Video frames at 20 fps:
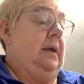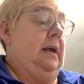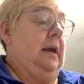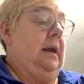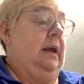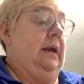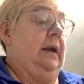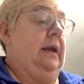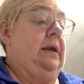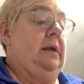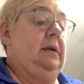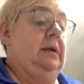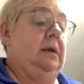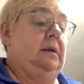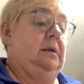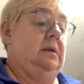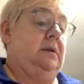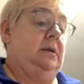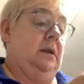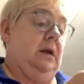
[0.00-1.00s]
and I
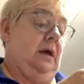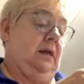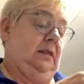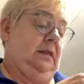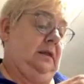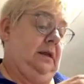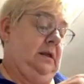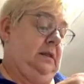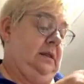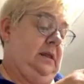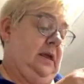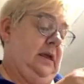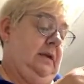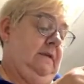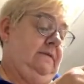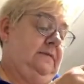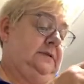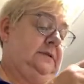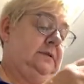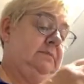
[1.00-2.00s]
nothing
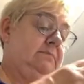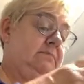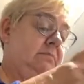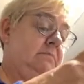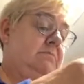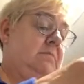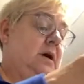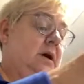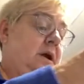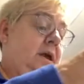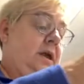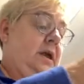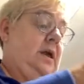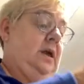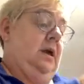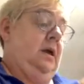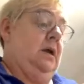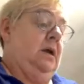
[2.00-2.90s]
leaves my